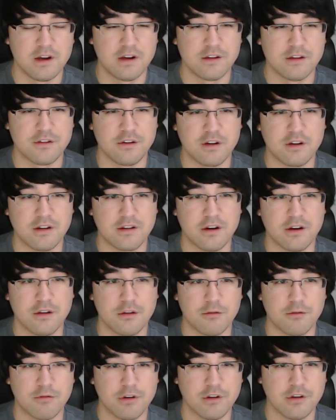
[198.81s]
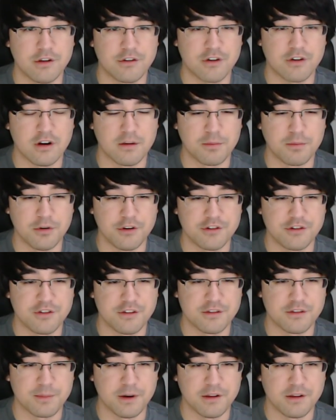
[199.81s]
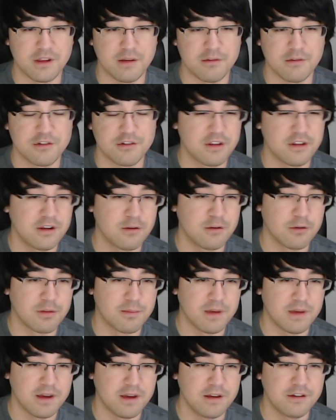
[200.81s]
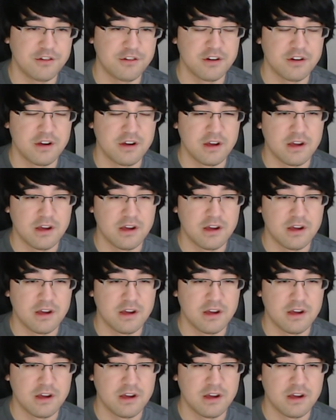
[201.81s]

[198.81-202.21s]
So you can tell they're really trying to push the spell damage thing with Mage.